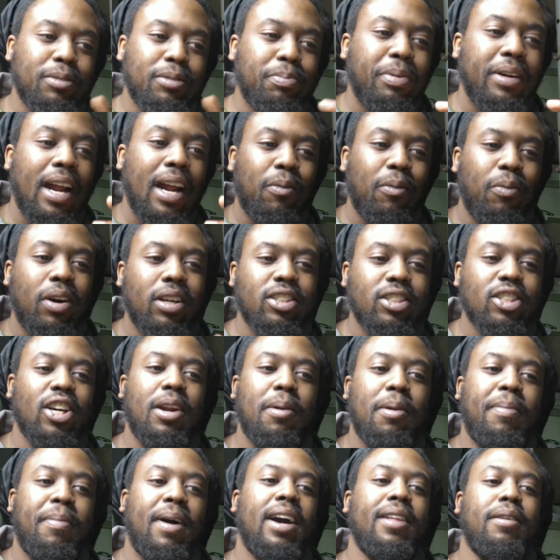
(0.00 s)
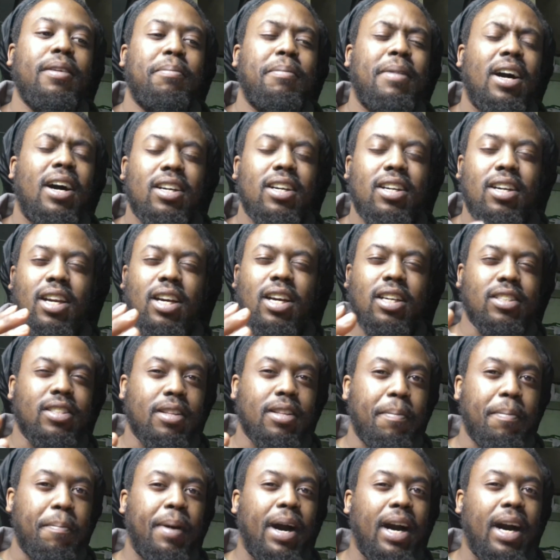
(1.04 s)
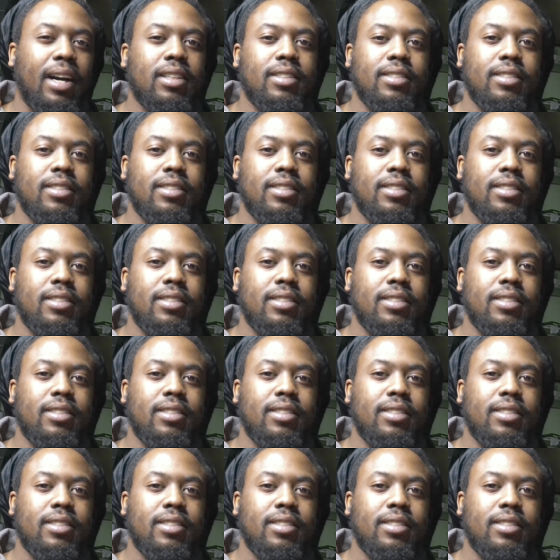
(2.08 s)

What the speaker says: but I was gonna buy the manga because the box